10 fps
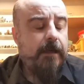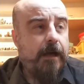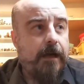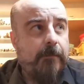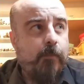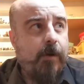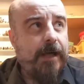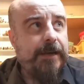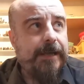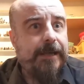Um,
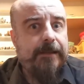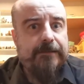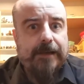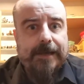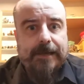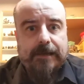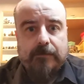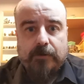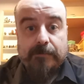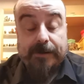one is a
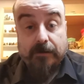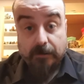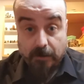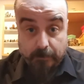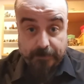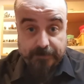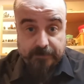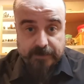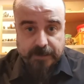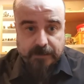what you might call a
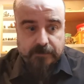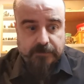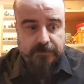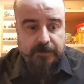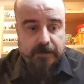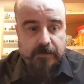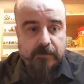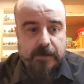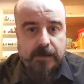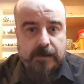composite video, so